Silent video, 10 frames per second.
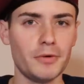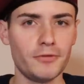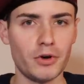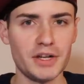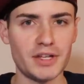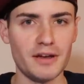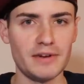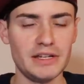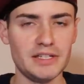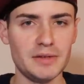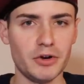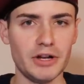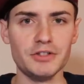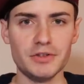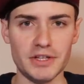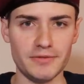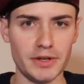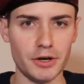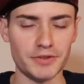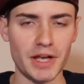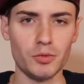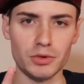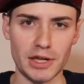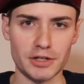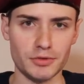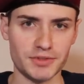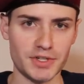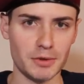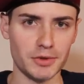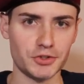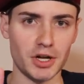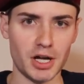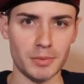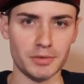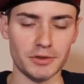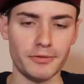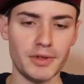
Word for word: But before I dive any deeper into these videos, I would like to establish a couple of